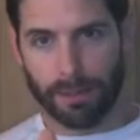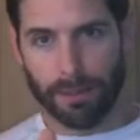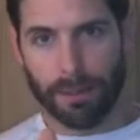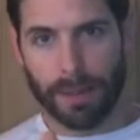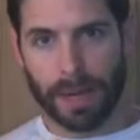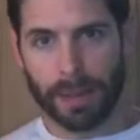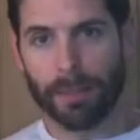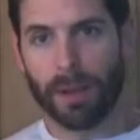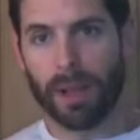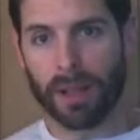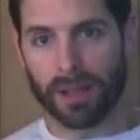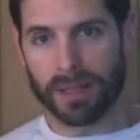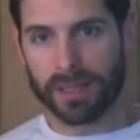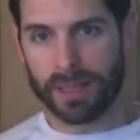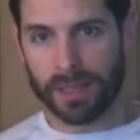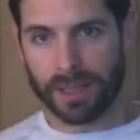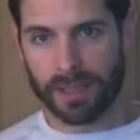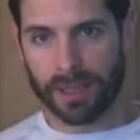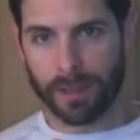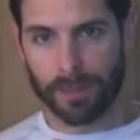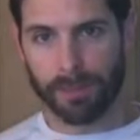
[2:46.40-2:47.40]
metabolic
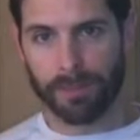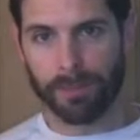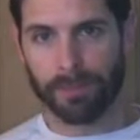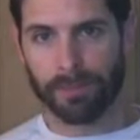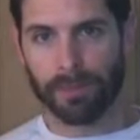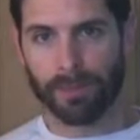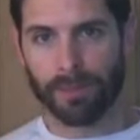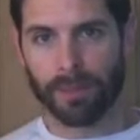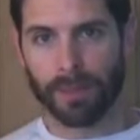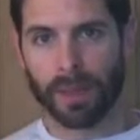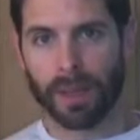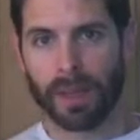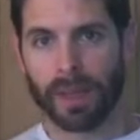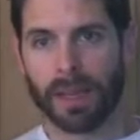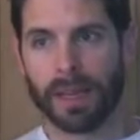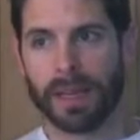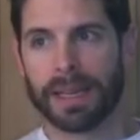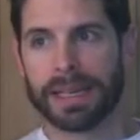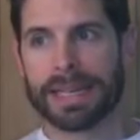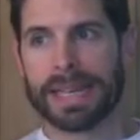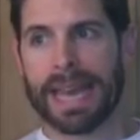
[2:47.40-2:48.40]
system
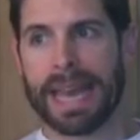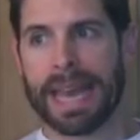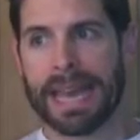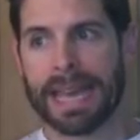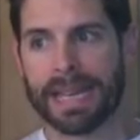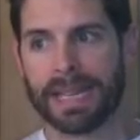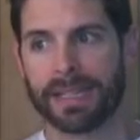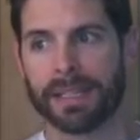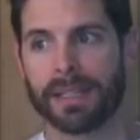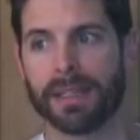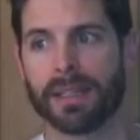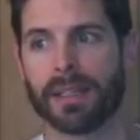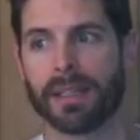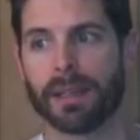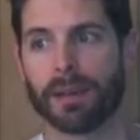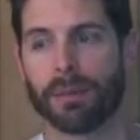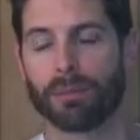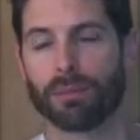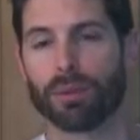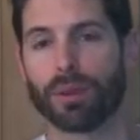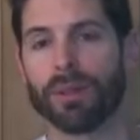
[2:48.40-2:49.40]
can
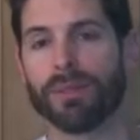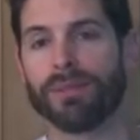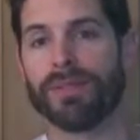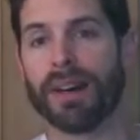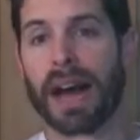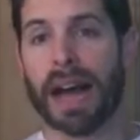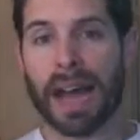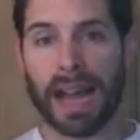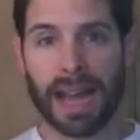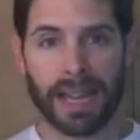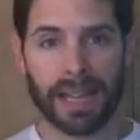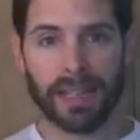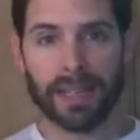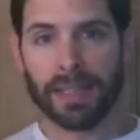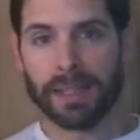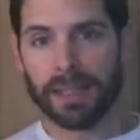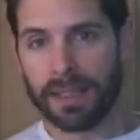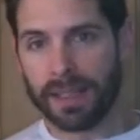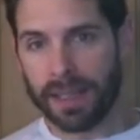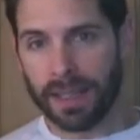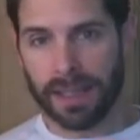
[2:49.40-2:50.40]
provide
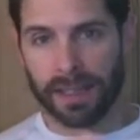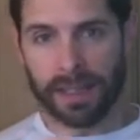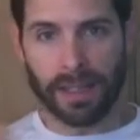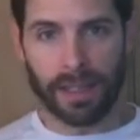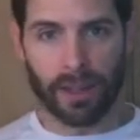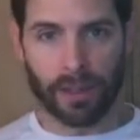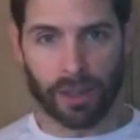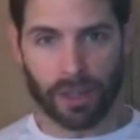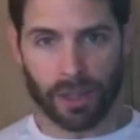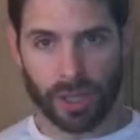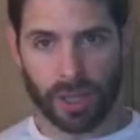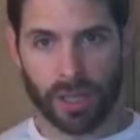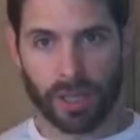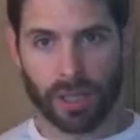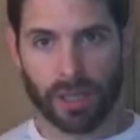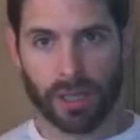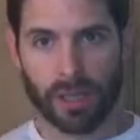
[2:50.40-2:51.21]
in energy.